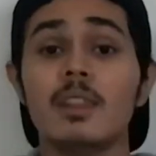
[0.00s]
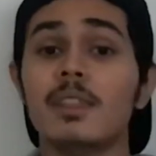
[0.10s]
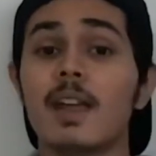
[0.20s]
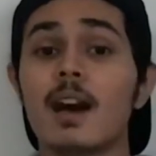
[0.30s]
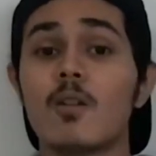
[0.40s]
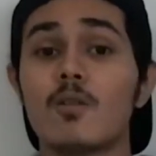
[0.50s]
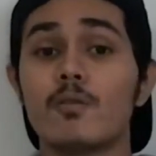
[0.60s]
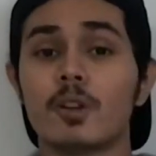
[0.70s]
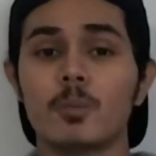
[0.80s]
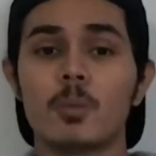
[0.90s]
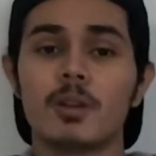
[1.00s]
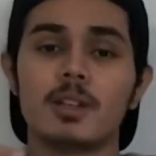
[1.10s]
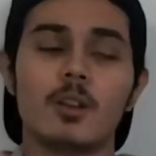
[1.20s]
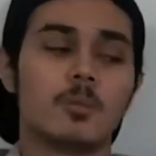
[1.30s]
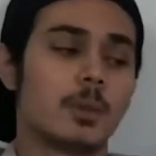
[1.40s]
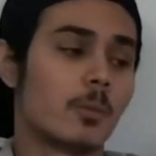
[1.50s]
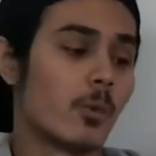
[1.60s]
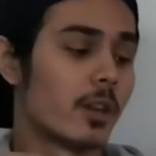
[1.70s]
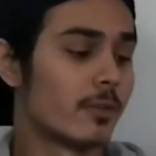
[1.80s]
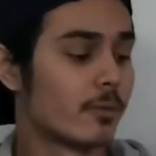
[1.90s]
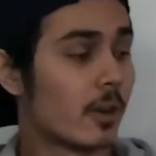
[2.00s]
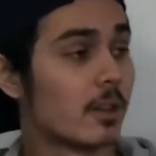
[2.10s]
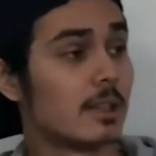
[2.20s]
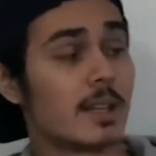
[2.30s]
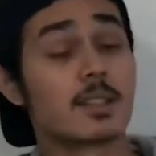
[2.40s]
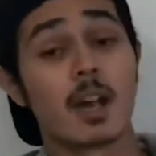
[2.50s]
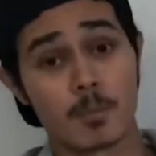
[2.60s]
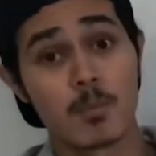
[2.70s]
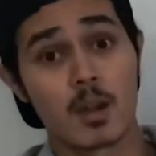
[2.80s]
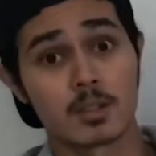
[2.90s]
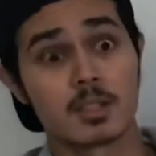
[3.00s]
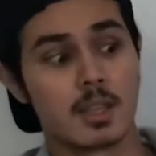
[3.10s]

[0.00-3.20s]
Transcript: Now, for the moment y'all been waiting for, let's unbox